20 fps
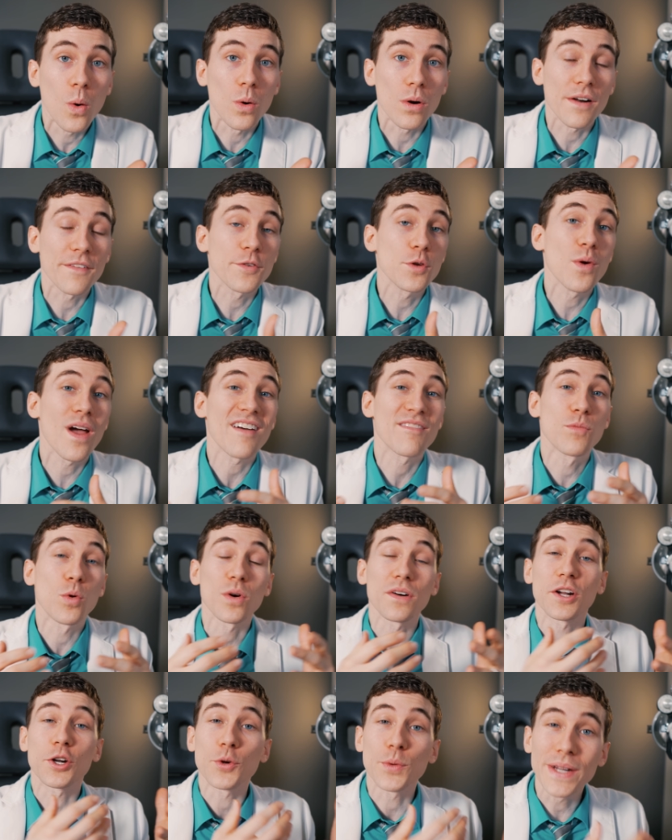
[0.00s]
or if you have
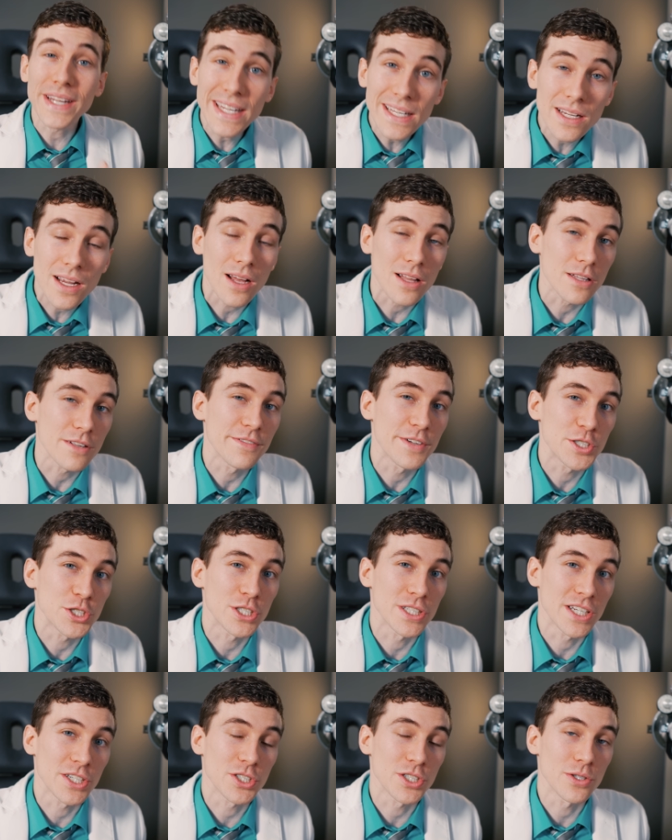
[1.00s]
more green color
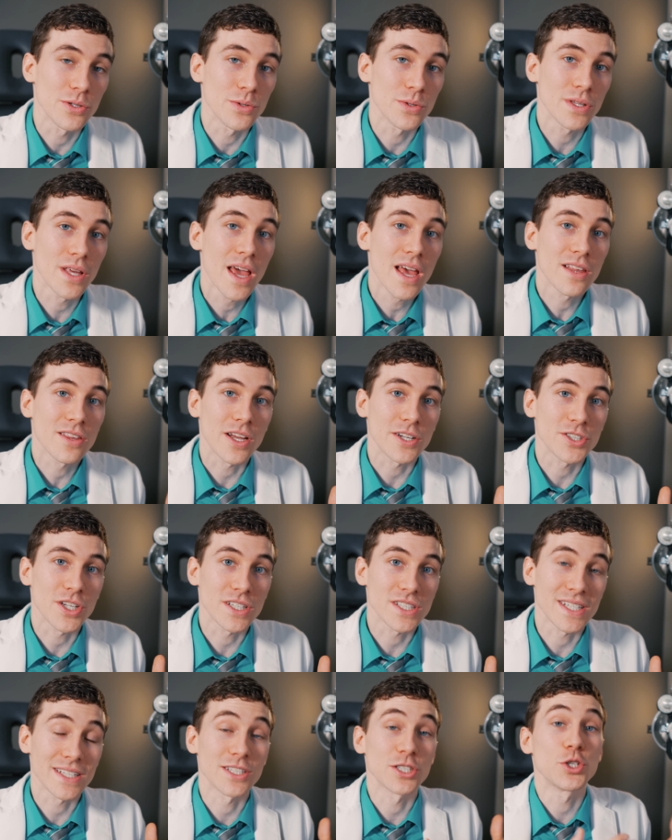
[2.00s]
vision issues, such
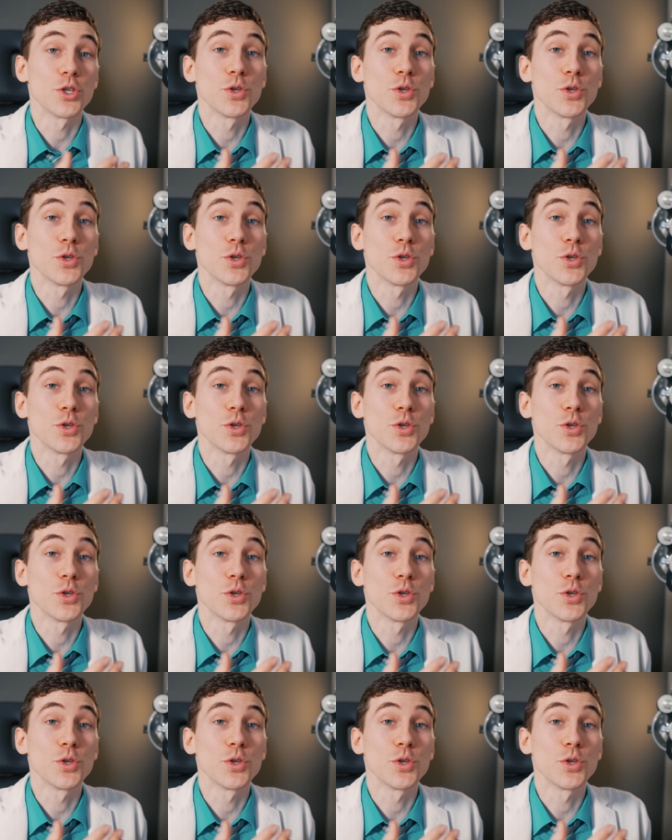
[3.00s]
as in